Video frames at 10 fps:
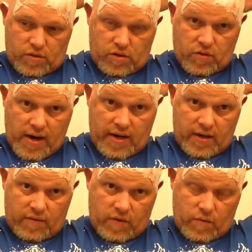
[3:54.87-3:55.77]
straight,
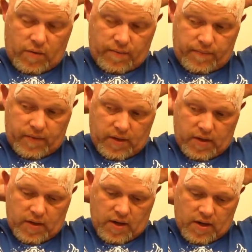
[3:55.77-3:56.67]
if you will,
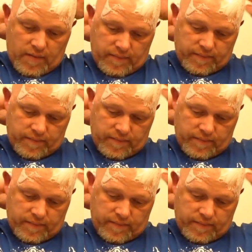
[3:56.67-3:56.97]
and